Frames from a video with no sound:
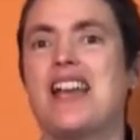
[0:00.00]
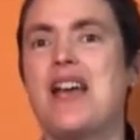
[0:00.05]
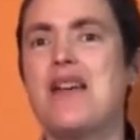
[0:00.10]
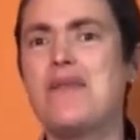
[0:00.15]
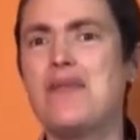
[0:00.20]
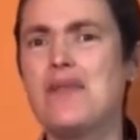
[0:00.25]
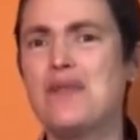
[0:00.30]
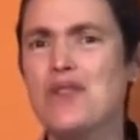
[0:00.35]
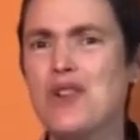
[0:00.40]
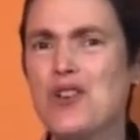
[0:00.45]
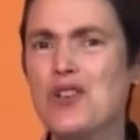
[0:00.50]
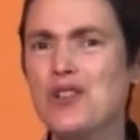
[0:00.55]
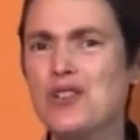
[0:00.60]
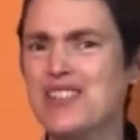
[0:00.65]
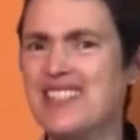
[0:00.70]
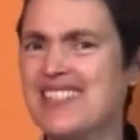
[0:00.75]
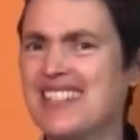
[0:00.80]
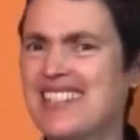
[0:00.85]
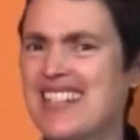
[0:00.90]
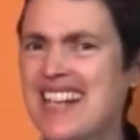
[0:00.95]
If you've got your
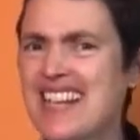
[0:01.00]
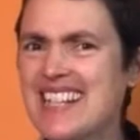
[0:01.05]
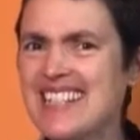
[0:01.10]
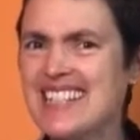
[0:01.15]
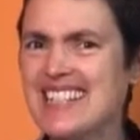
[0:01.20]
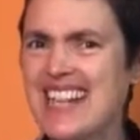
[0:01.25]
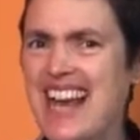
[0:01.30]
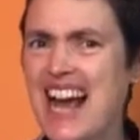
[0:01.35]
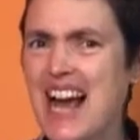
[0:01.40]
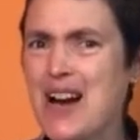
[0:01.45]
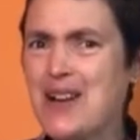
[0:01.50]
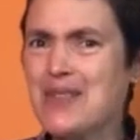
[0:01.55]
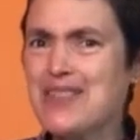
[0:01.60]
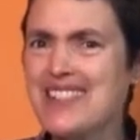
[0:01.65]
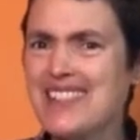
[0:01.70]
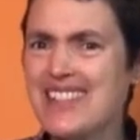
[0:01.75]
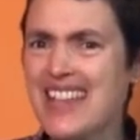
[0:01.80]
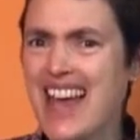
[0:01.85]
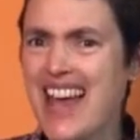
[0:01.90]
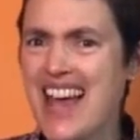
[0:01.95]
C
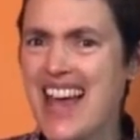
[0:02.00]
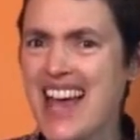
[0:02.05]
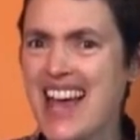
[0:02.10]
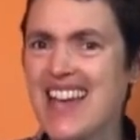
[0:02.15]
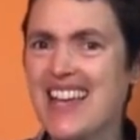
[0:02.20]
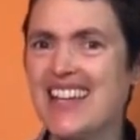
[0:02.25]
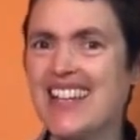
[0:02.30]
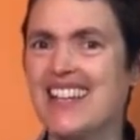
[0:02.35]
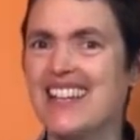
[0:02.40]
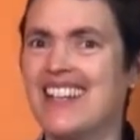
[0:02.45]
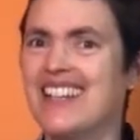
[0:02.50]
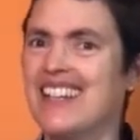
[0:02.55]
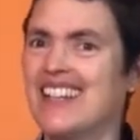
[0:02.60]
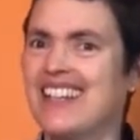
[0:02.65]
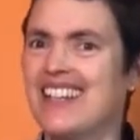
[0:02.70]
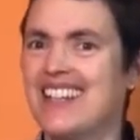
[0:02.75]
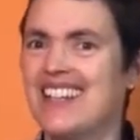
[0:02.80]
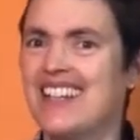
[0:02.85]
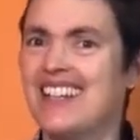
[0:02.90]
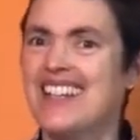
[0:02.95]
sounds there,
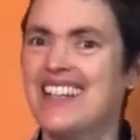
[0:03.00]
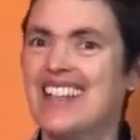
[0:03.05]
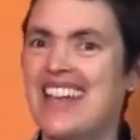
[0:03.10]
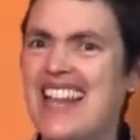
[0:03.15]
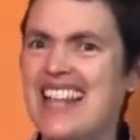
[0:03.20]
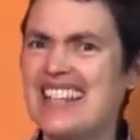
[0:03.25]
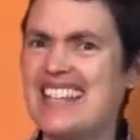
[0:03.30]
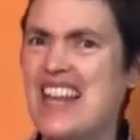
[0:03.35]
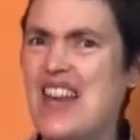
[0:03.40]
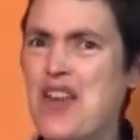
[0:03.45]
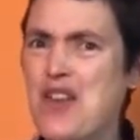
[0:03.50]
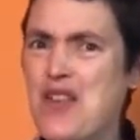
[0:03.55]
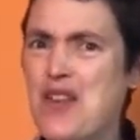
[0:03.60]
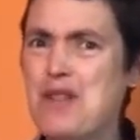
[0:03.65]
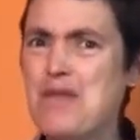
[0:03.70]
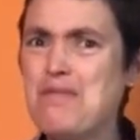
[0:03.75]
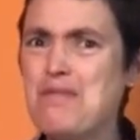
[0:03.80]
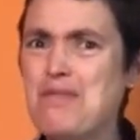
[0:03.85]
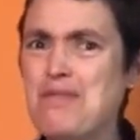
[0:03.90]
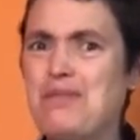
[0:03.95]
let's hear
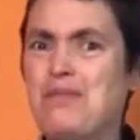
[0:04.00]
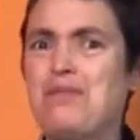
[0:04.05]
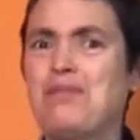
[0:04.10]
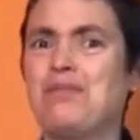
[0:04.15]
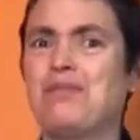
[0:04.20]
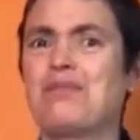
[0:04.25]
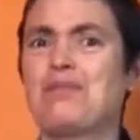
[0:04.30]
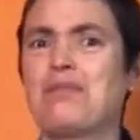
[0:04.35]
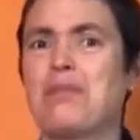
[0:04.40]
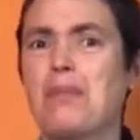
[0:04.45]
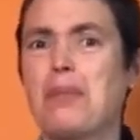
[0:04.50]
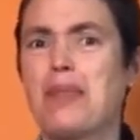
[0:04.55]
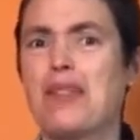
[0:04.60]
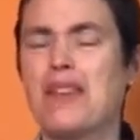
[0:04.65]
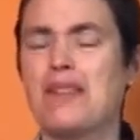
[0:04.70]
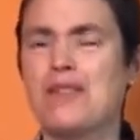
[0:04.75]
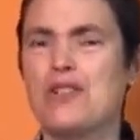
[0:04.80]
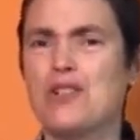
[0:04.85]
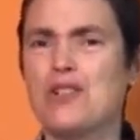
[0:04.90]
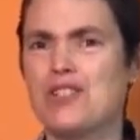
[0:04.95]
them.
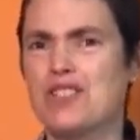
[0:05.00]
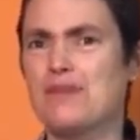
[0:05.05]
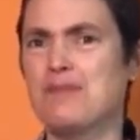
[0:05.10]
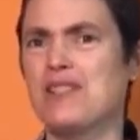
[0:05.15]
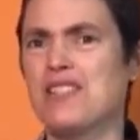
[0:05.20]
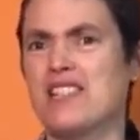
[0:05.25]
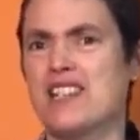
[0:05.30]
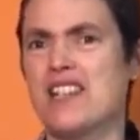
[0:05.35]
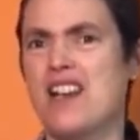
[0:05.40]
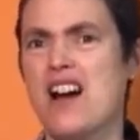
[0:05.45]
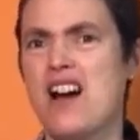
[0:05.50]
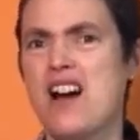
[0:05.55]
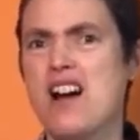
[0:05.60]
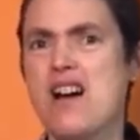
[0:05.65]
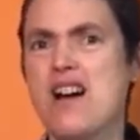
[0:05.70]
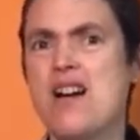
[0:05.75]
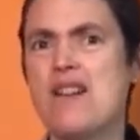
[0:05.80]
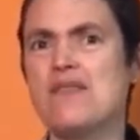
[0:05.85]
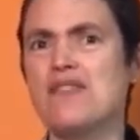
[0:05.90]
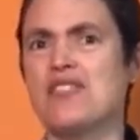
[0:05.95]
You've got some
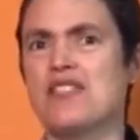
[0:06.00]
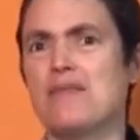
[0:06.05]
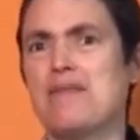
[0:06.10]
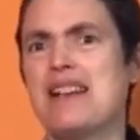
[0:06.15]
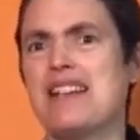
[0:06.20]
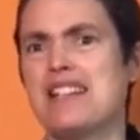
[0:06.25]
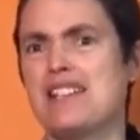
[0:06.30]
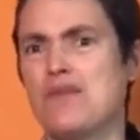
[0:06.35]
scarves to make